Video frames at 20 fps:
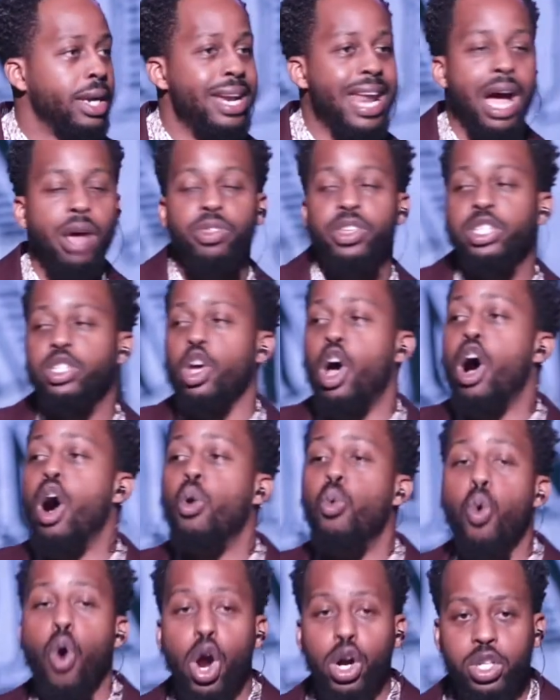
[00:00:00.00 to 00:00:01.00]
Now, this
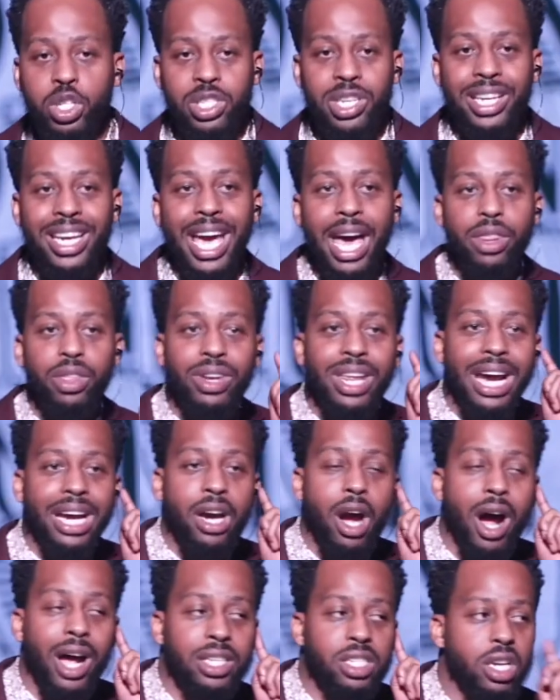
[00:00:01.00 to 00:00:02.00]
all works together
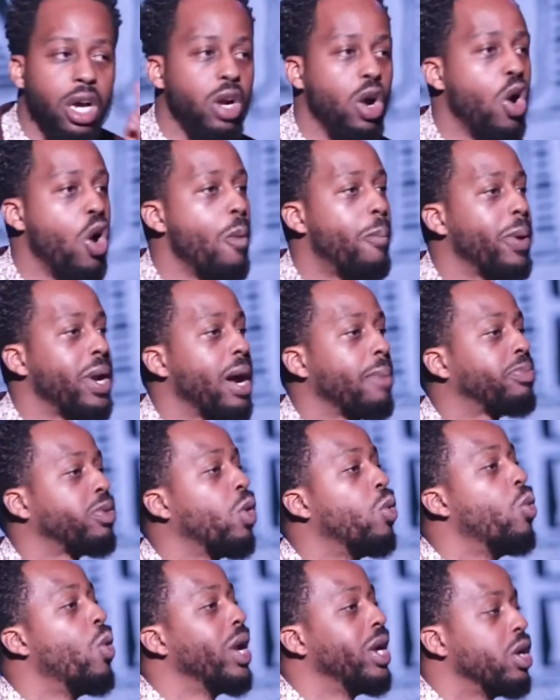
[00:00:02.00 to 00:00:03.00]
that God's going to open up
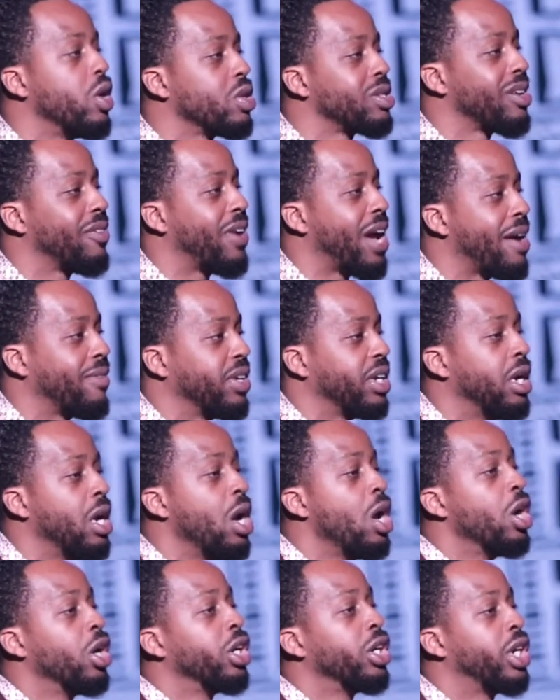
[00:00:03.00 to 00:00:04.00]
the windows of heaven.
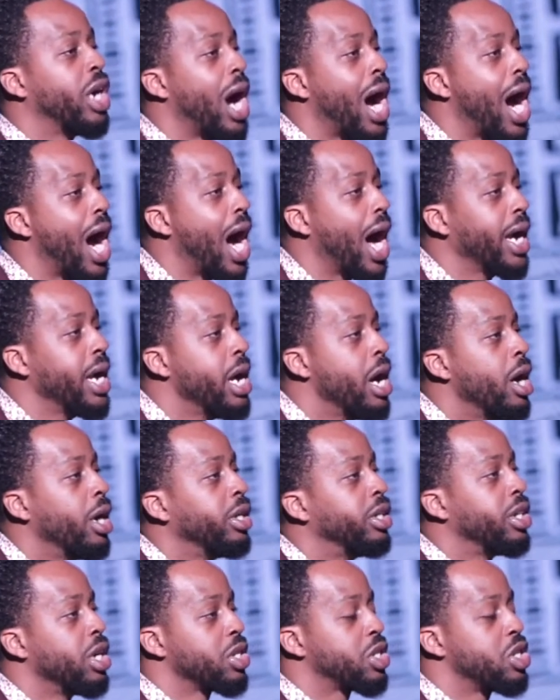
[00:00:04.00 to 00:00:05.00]
God
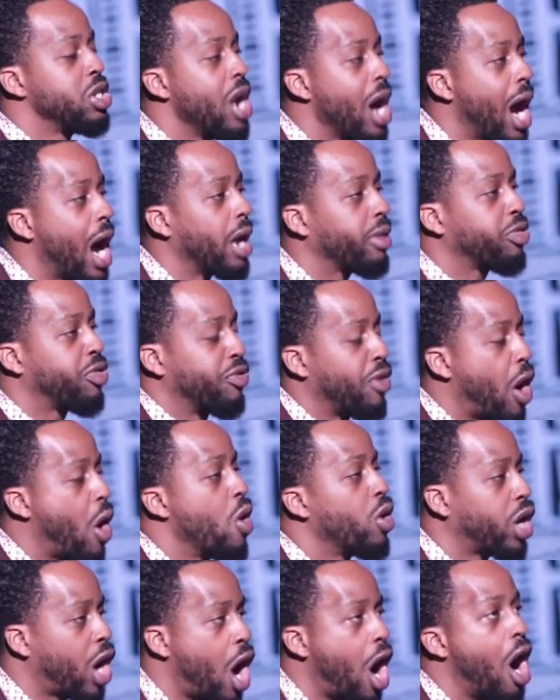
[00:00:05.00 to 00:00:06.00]
does not
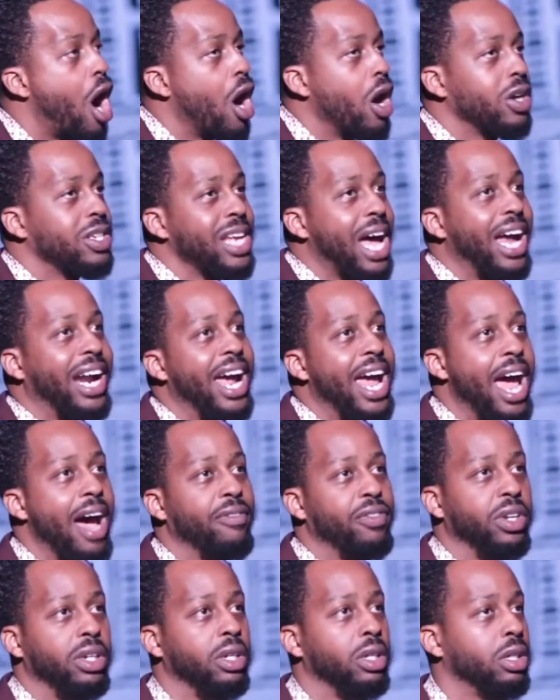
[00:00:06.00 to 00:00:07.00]
throw cars out of
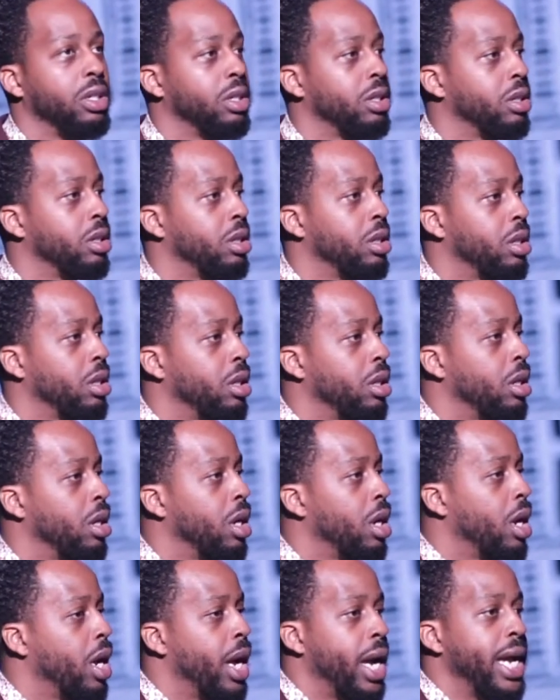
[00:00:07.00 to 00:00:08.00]
heaven,
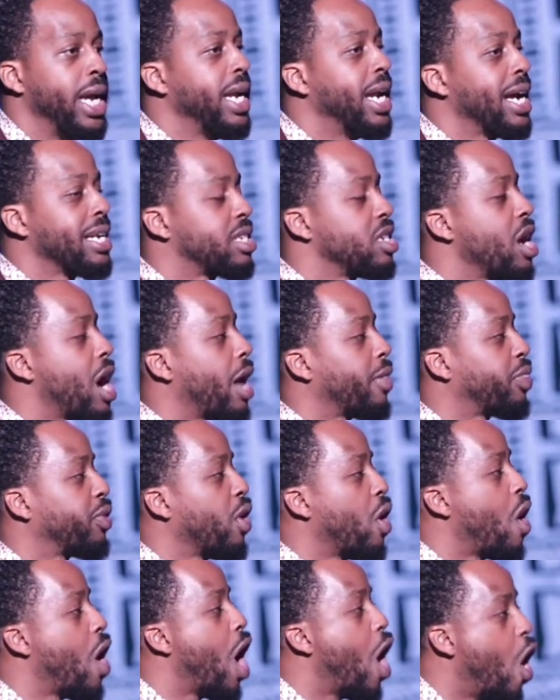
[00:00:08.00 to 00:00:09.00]
He does not
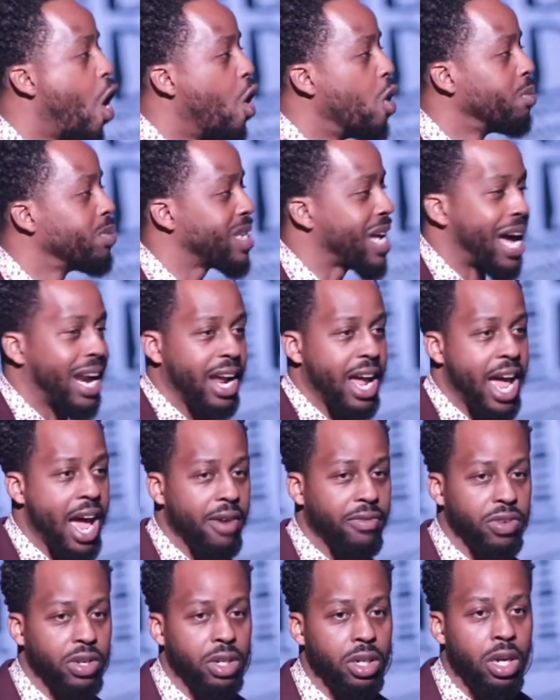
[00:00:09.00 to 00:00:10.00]
throw homes out of
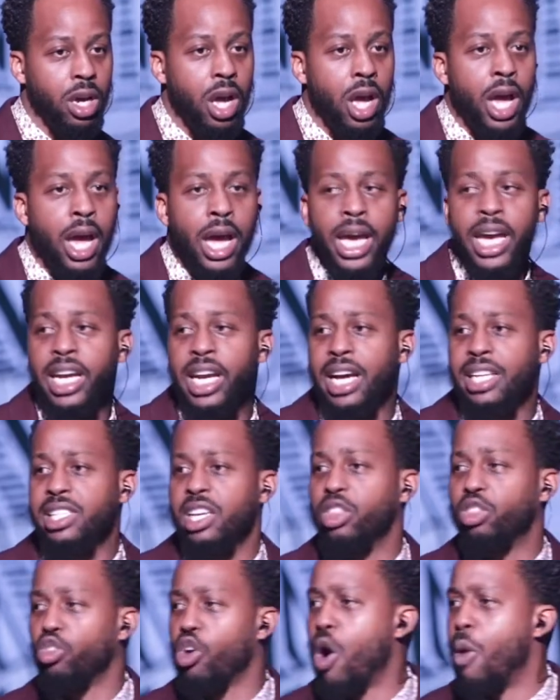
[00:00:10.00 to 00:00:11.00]
heaven. He
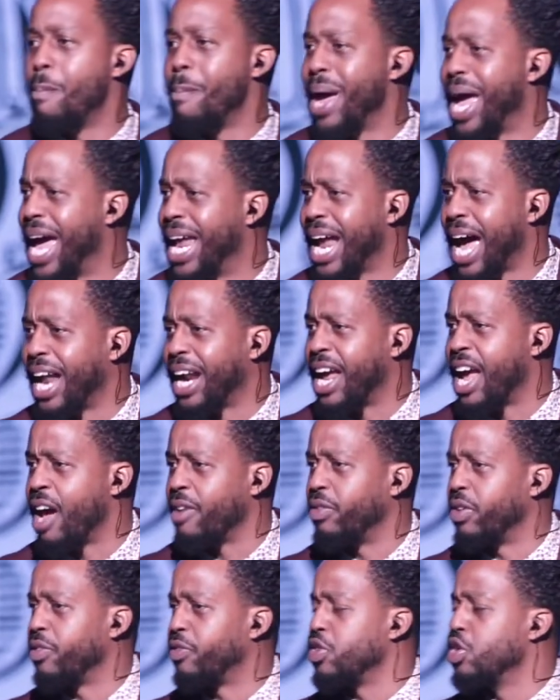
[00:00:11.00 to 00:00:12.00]
doesn't throw men out of
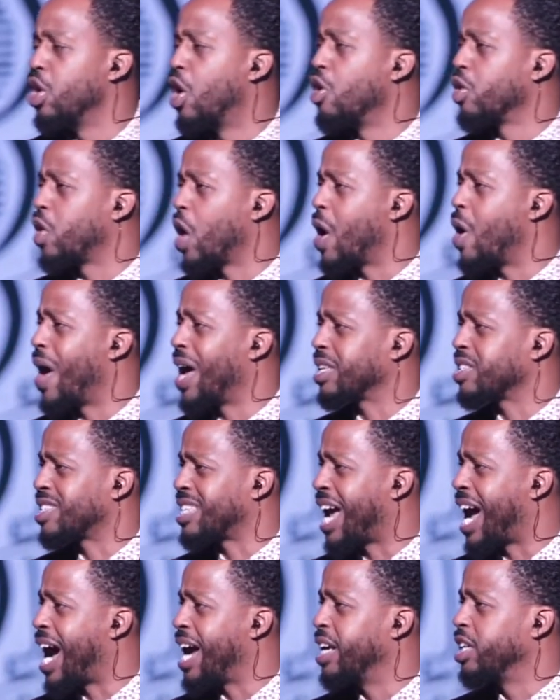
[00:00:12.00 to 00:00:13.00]
heaven. If you don't go
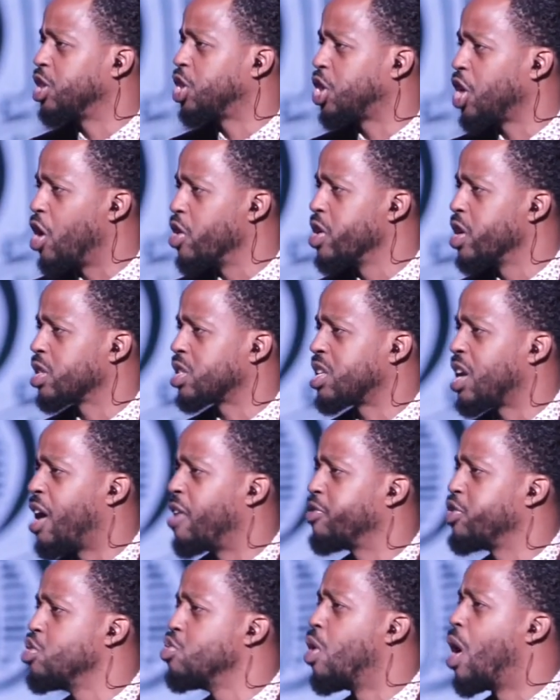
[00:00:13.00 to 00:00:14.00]
outside and show
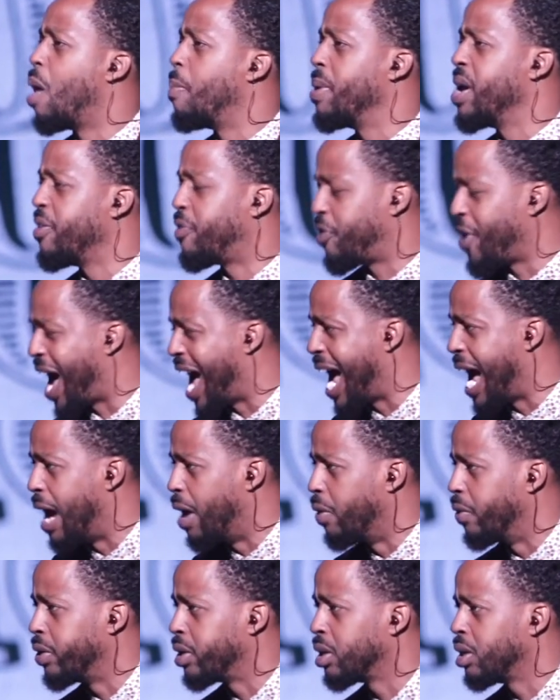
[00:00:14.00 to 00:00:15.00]
yourself, you won't be
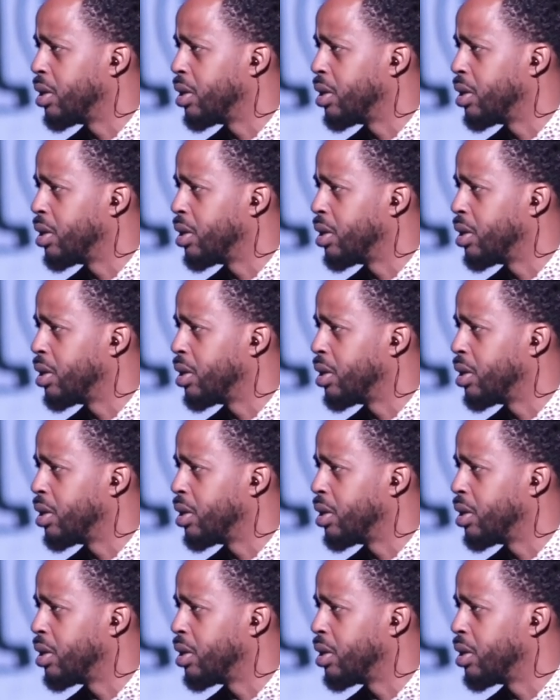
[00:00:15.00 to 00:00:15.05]
found.